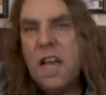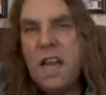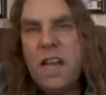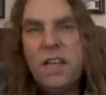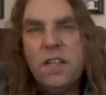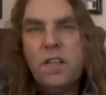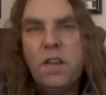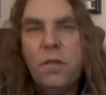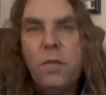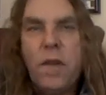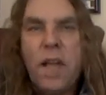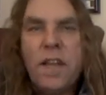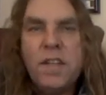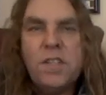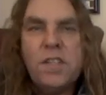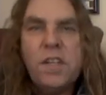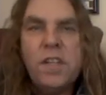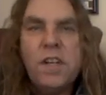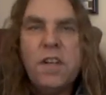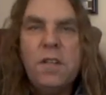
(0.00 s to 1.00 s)

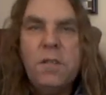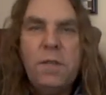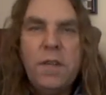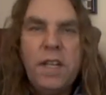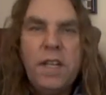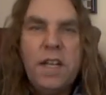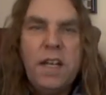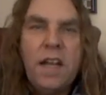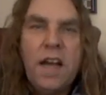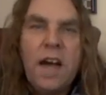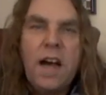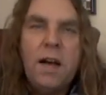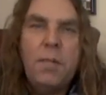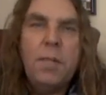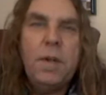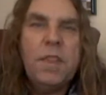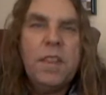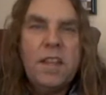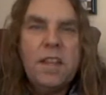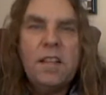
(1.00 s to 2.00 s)
intervention in
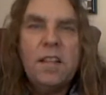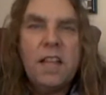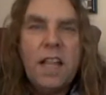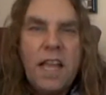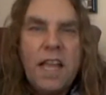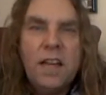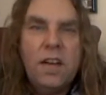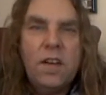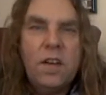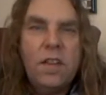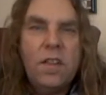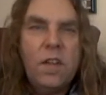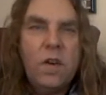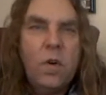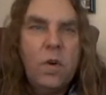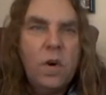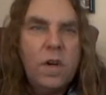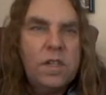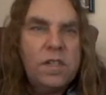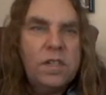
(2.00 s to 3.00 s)
Vietnam, but then later in
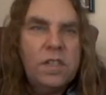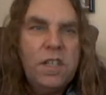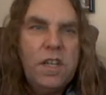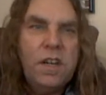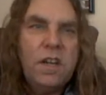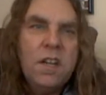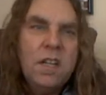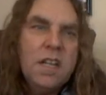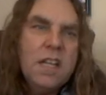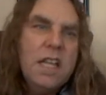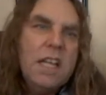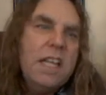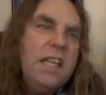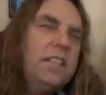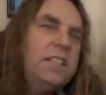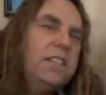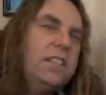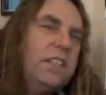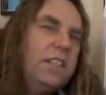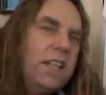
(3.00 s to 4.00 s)
the horse year,
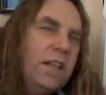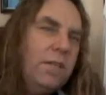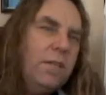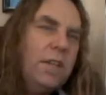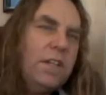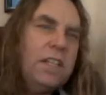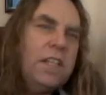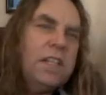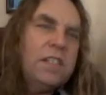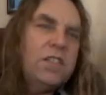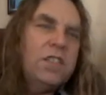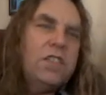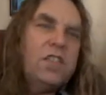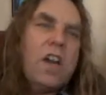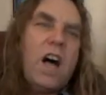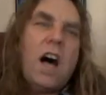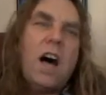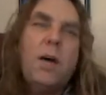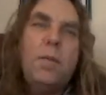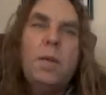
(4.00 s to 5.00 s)
he's giving his
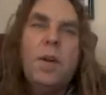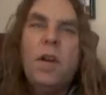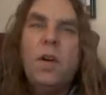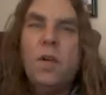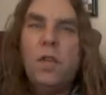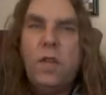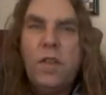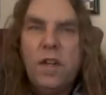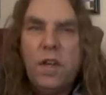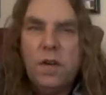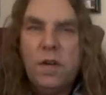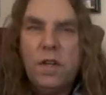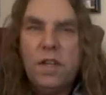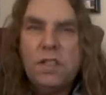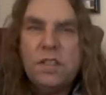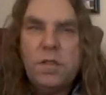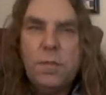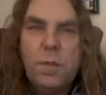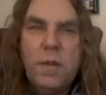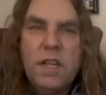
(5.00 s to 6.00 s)
domino
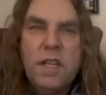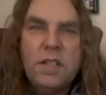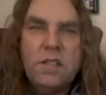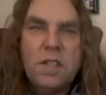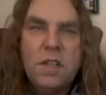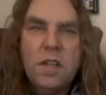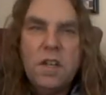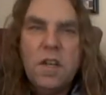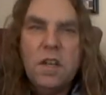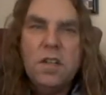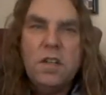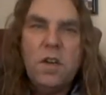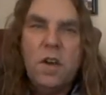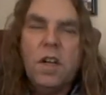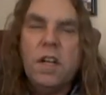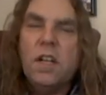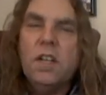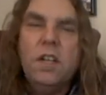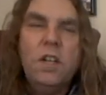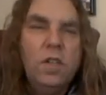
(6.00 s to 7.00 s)
theory speech
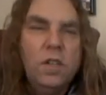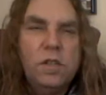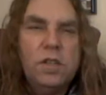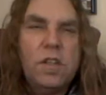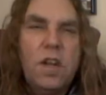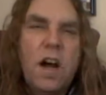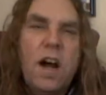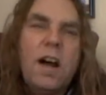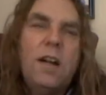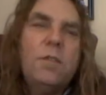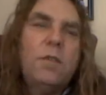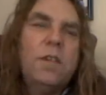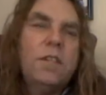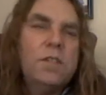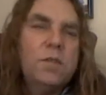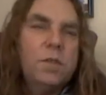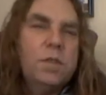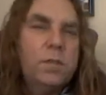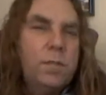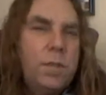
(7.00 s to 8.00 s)
during a news
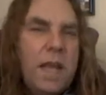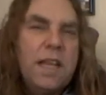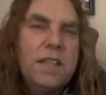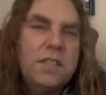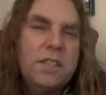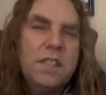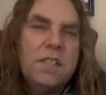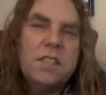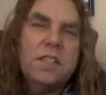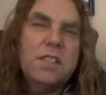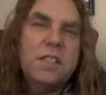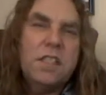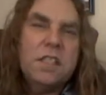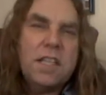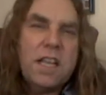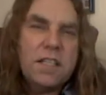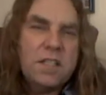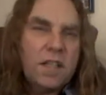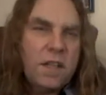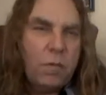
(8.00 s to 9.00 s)
conference, which basically
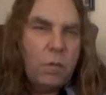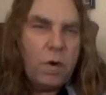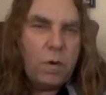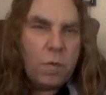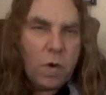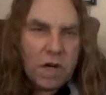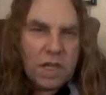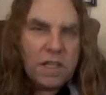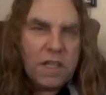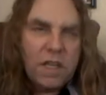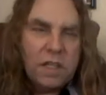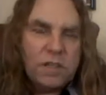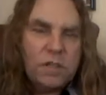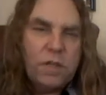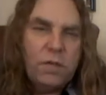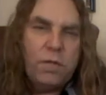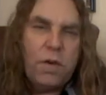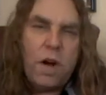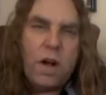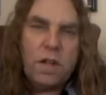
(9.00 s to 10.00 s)
says that when one
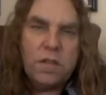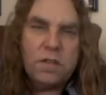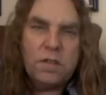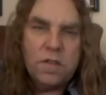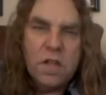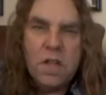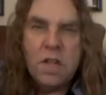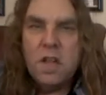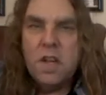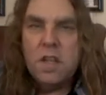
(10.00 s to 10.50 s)
country falls